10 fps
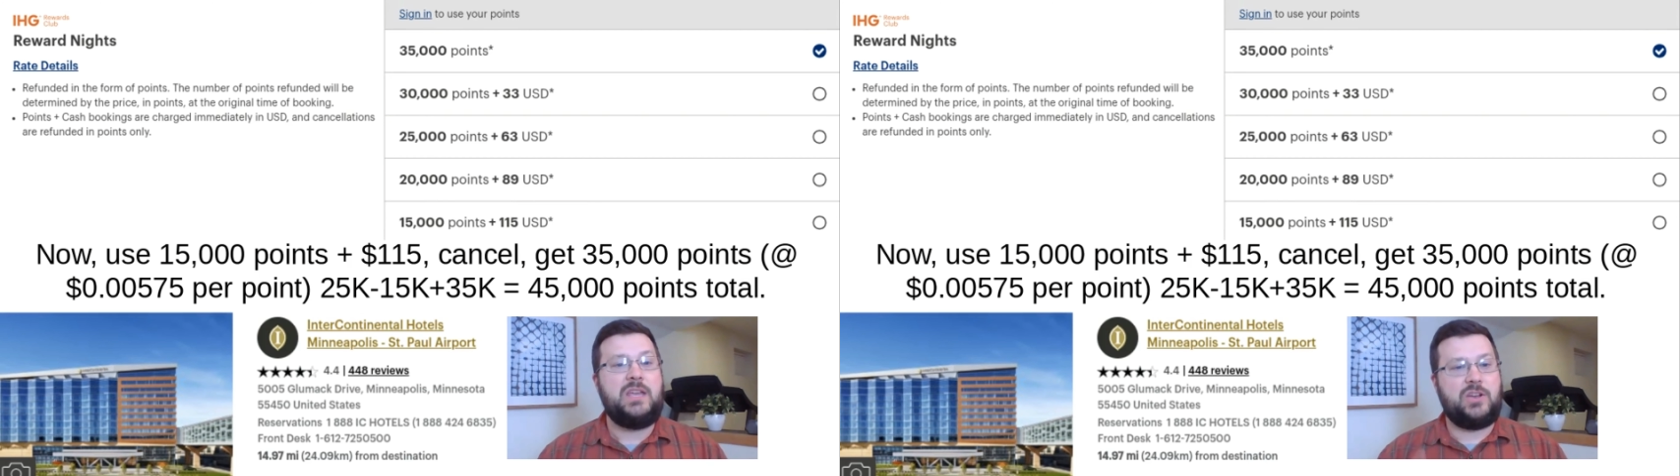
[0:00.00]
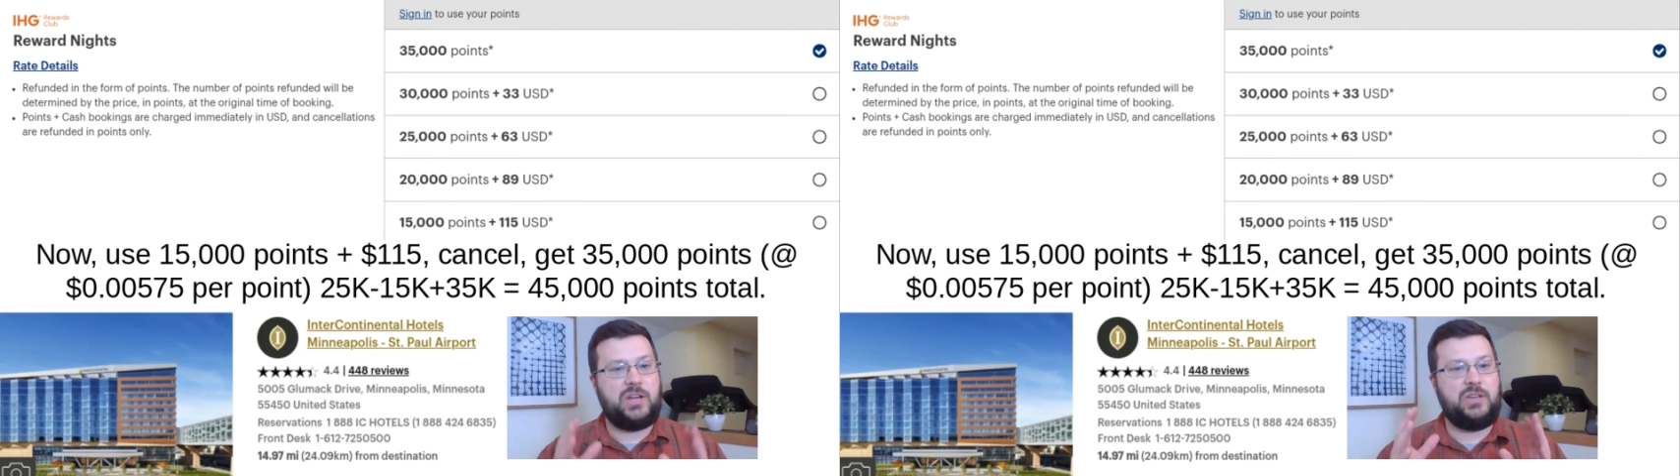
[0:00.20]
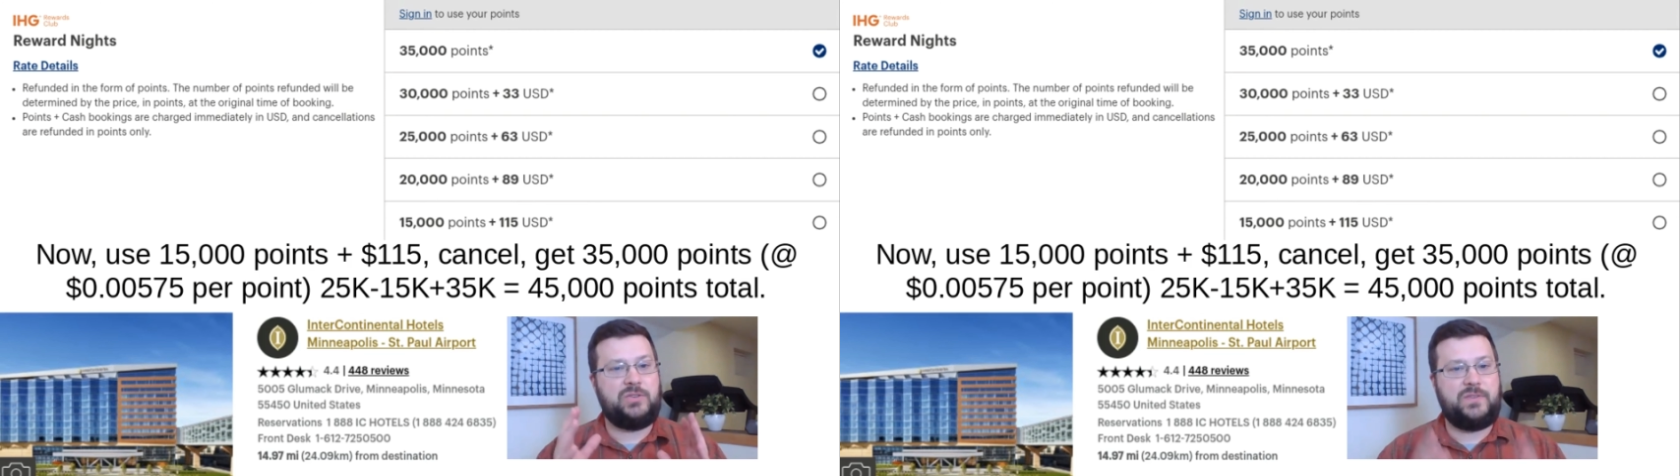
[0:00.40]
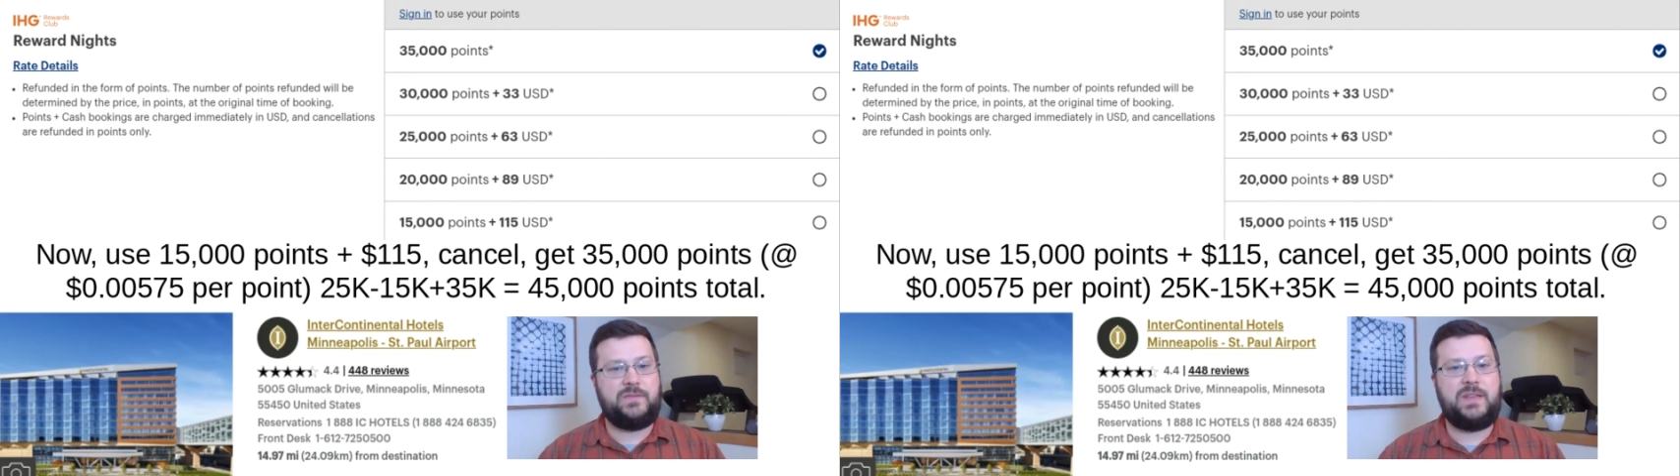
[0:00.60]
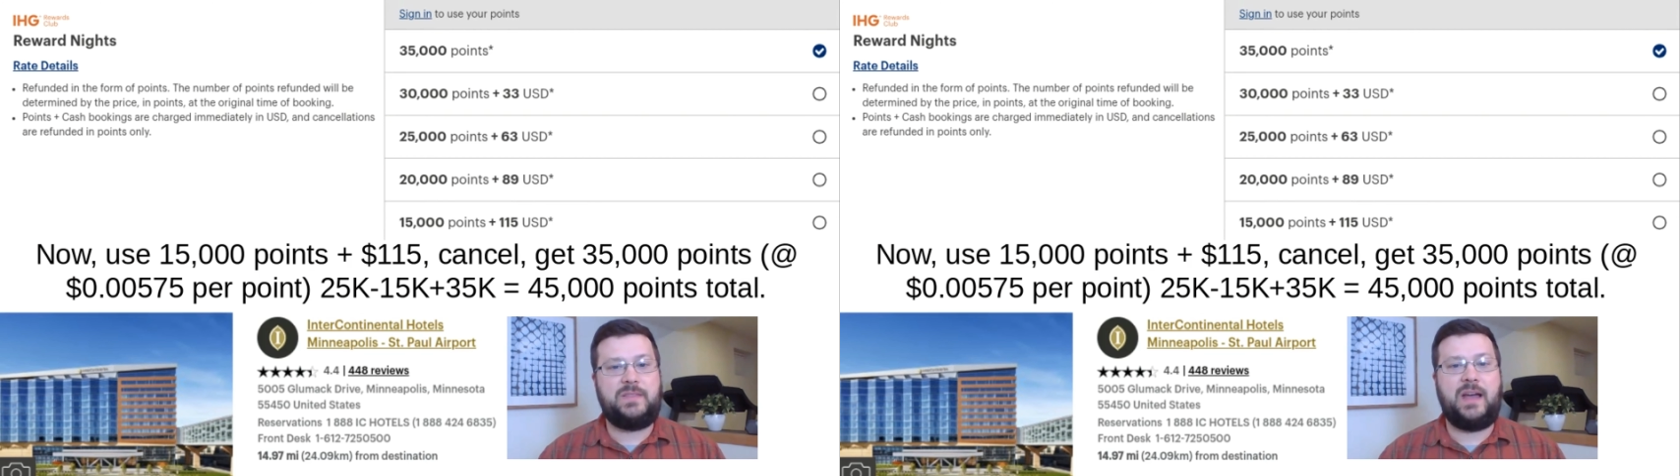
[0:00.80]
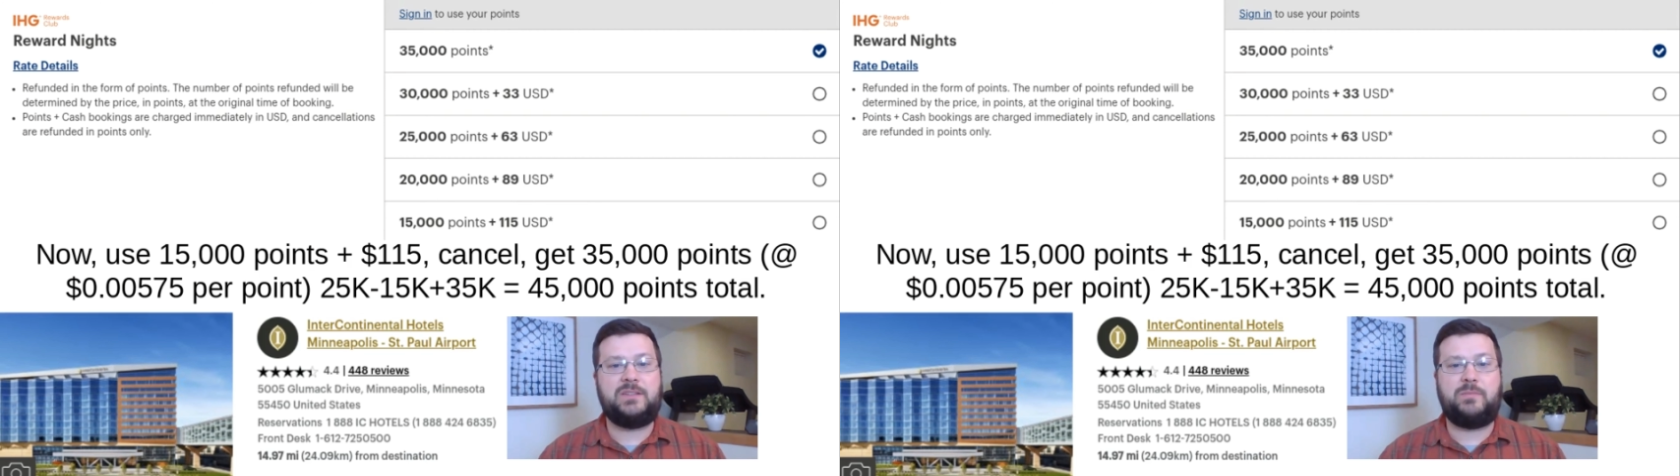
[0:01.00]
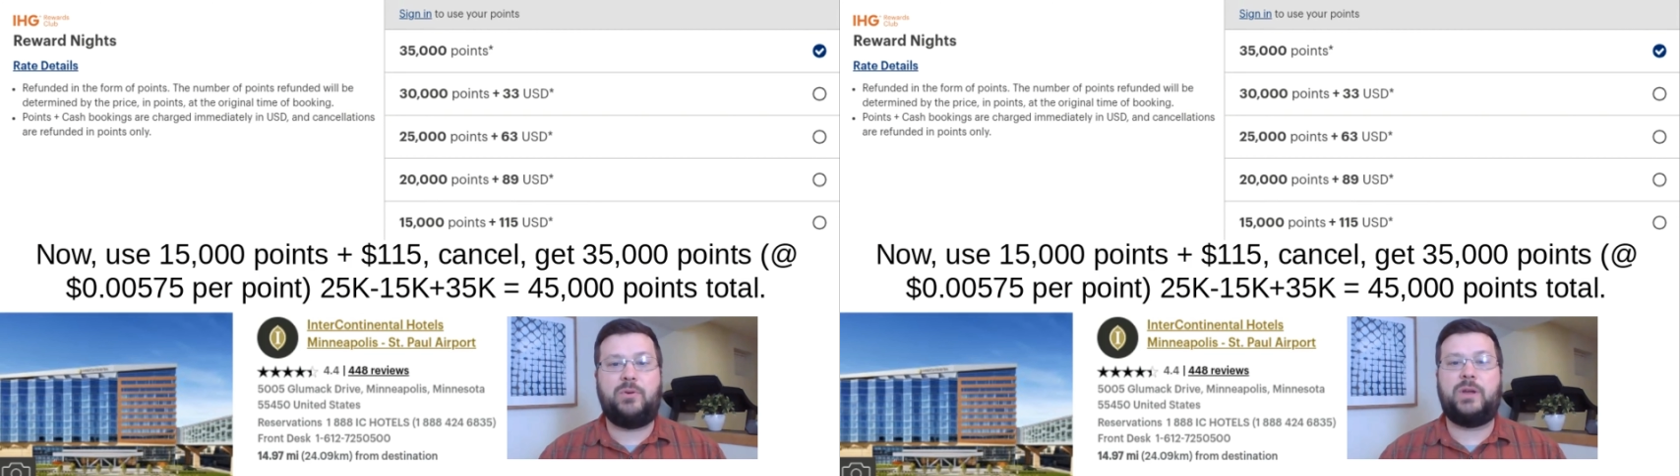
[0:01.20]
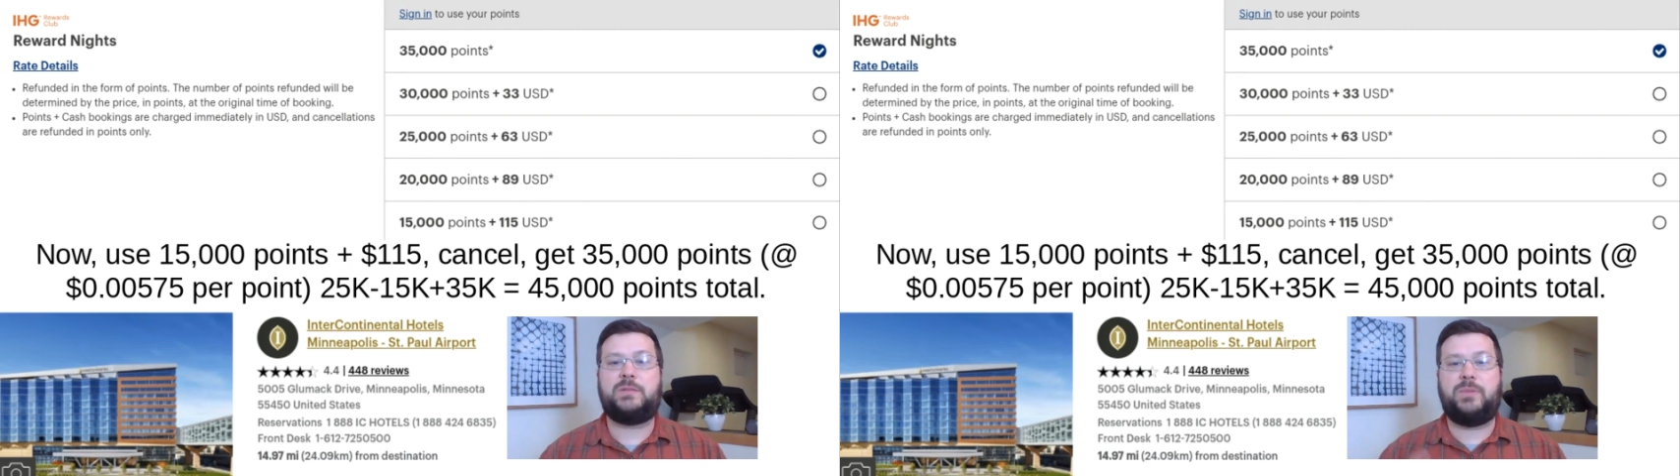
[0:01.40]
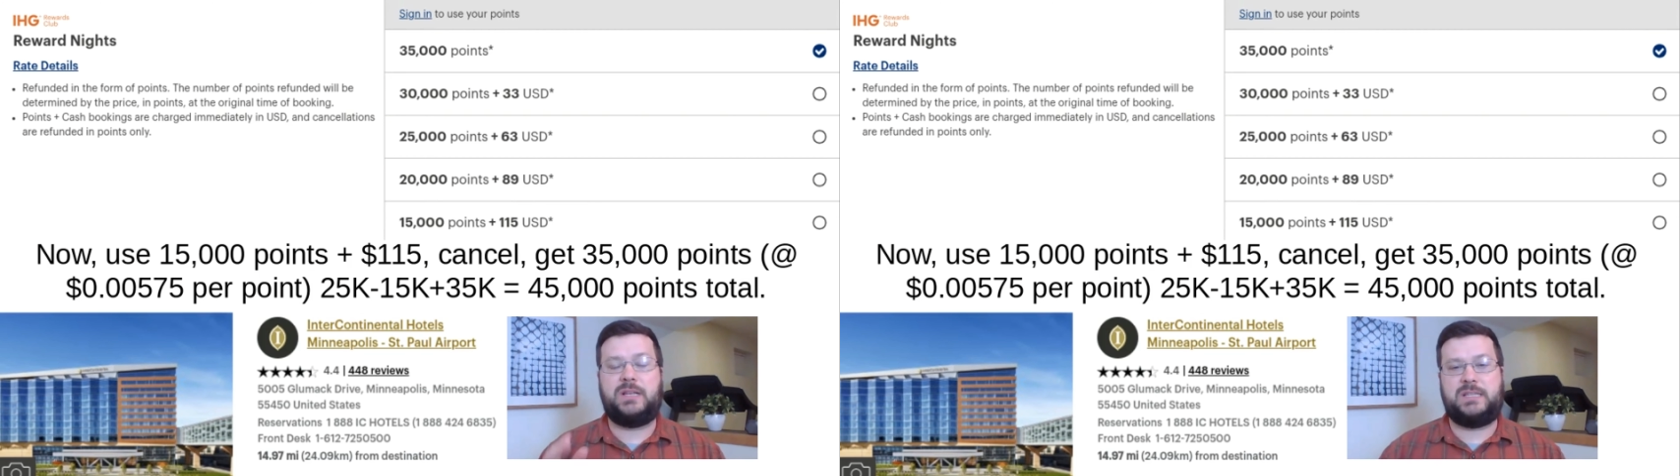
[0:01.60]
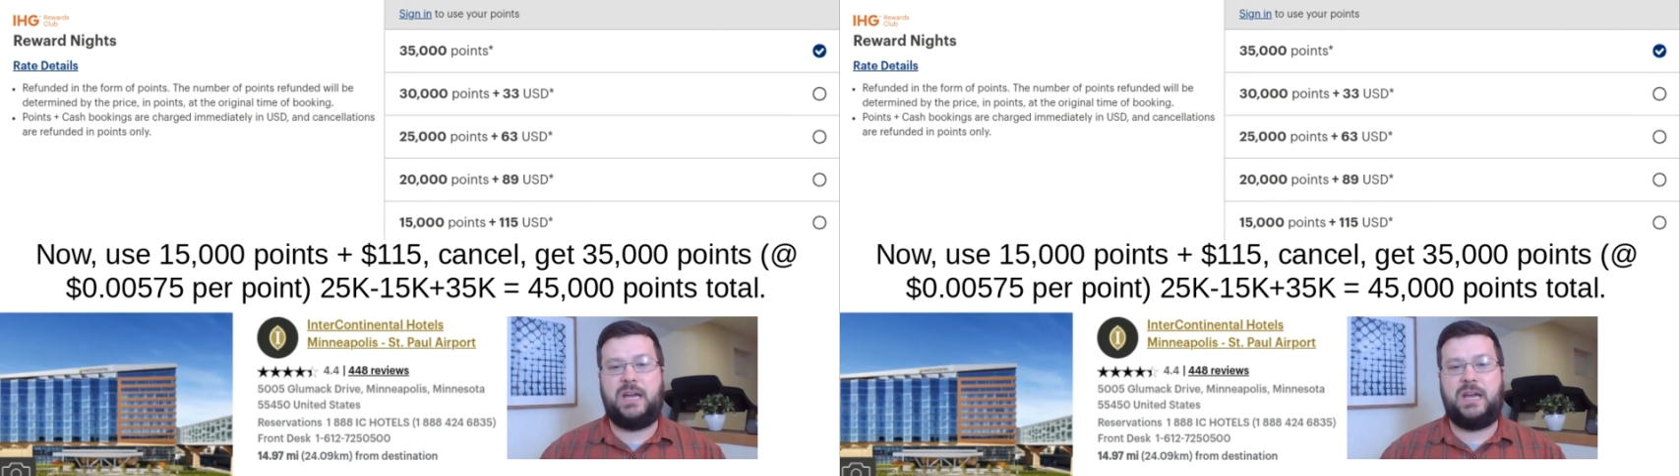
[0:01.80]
You're going to use 15,000 points plus